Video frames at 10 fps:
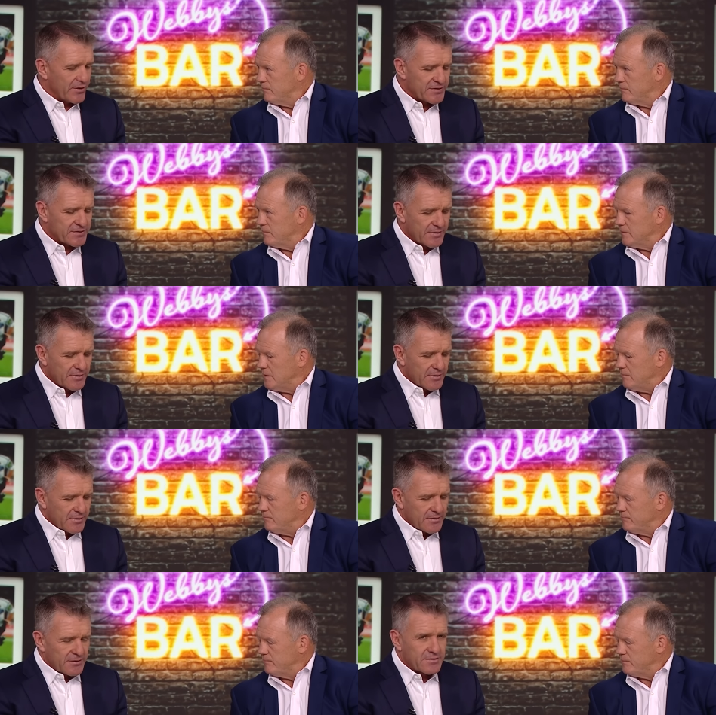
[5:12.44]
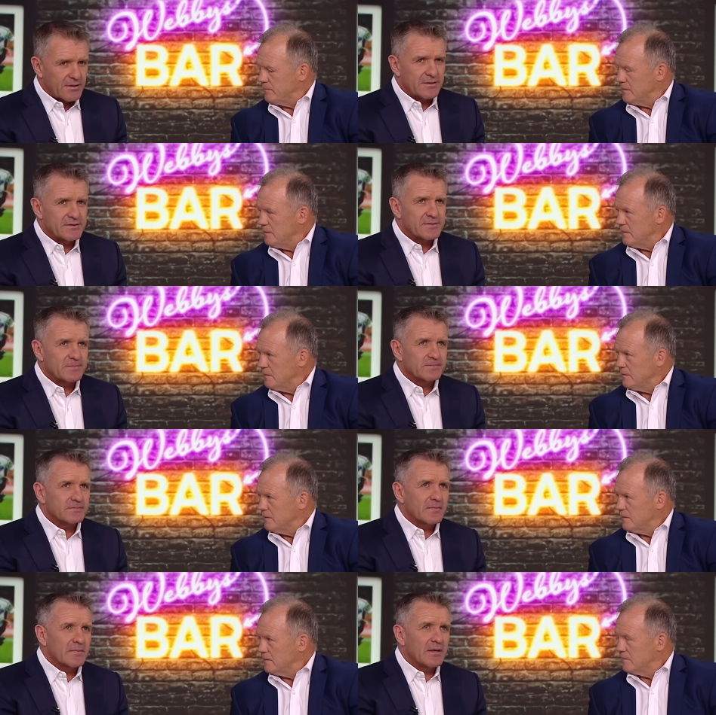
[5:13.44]
Speaker 1: this. Yep. Titans,
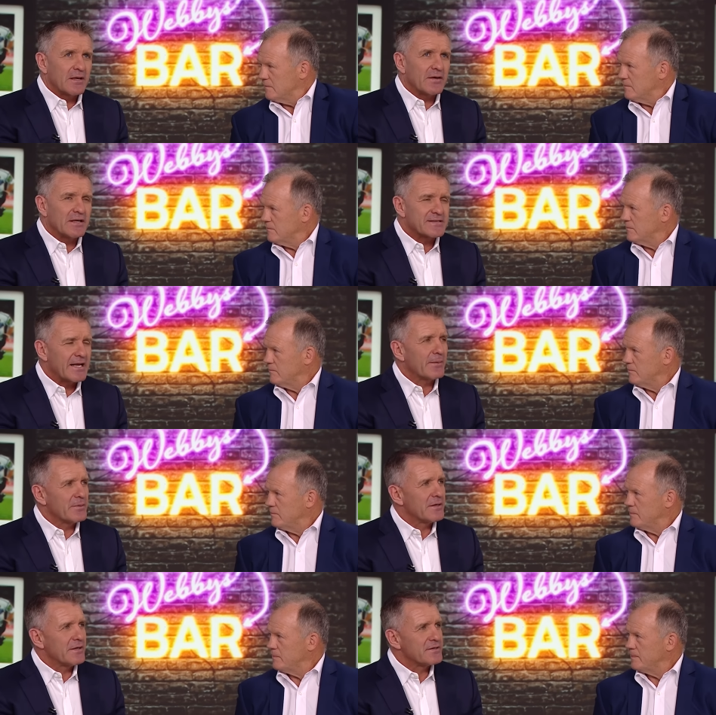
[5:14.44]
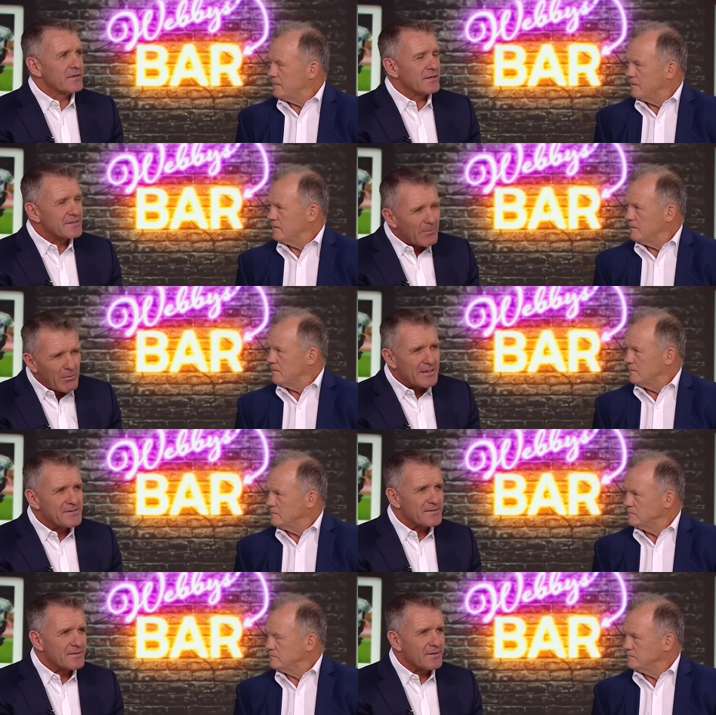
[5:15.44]
you, you set up you, in some
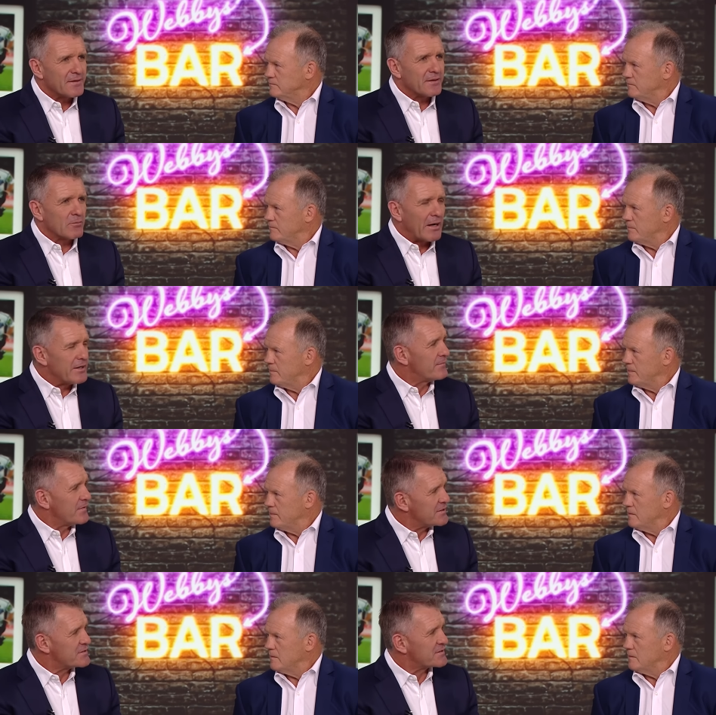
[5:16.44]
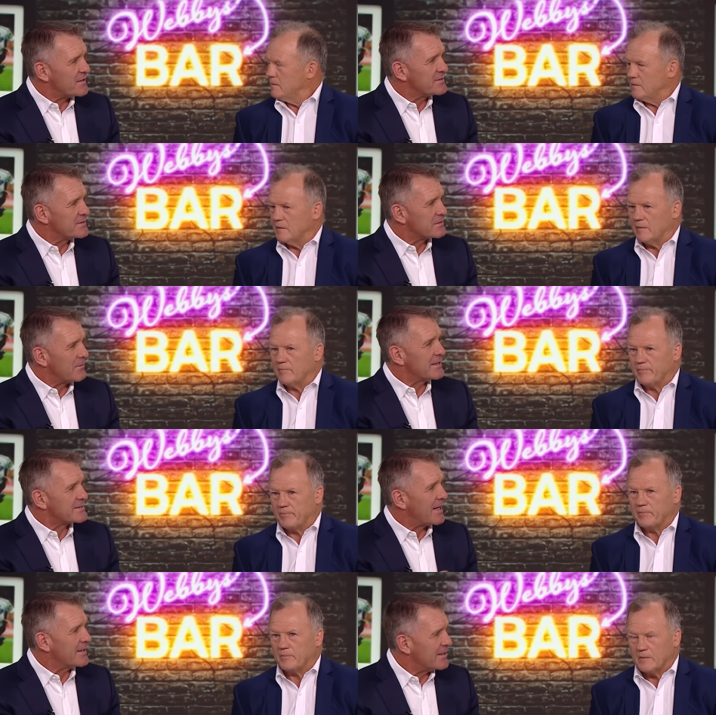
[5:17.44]
ways the way you finish the season yep. is the way you
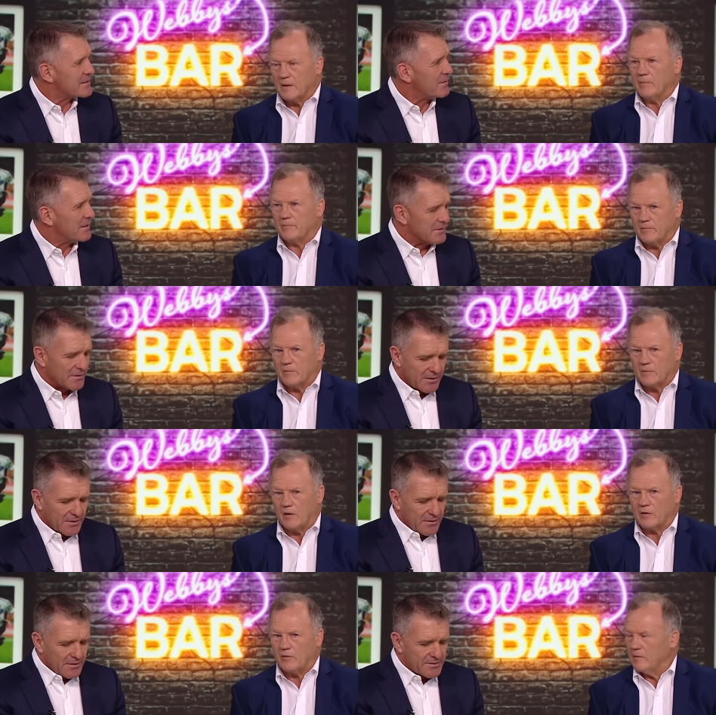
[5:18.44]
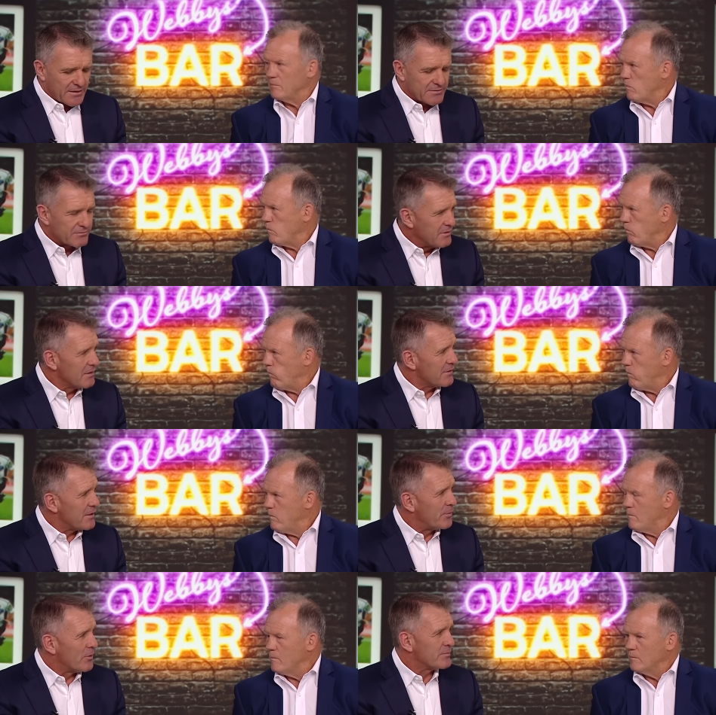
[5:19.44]
start your next one. I agree. So it's really,
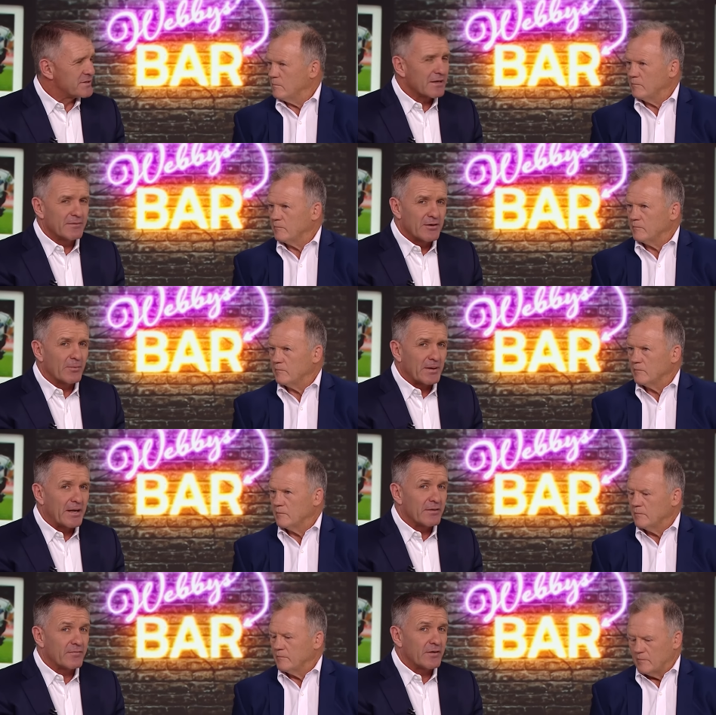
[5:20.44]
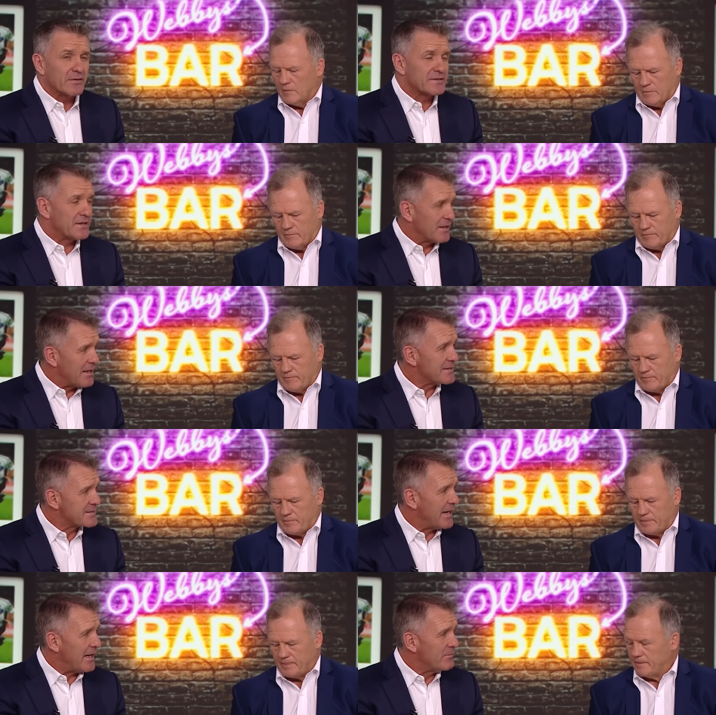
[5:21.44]
really important, particularly when you're not playing in the finals, that your
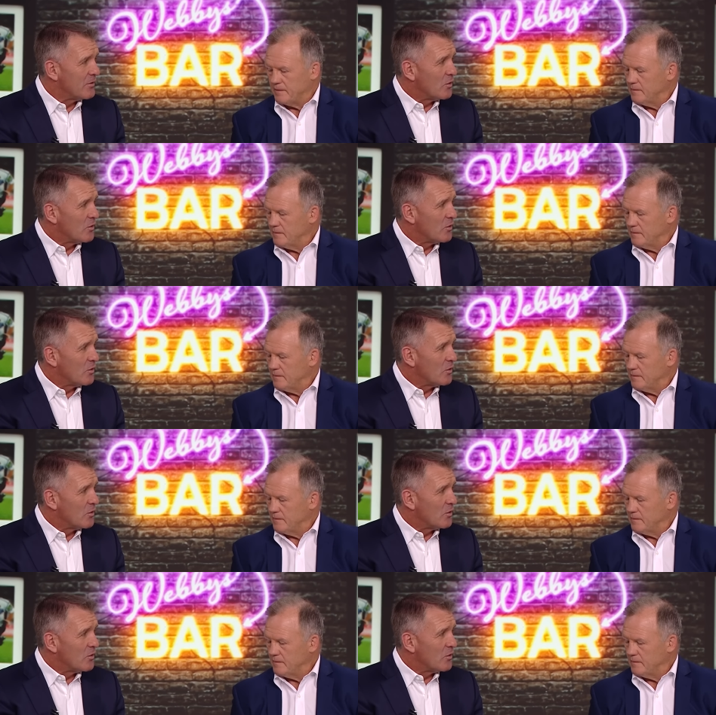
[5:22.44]
last game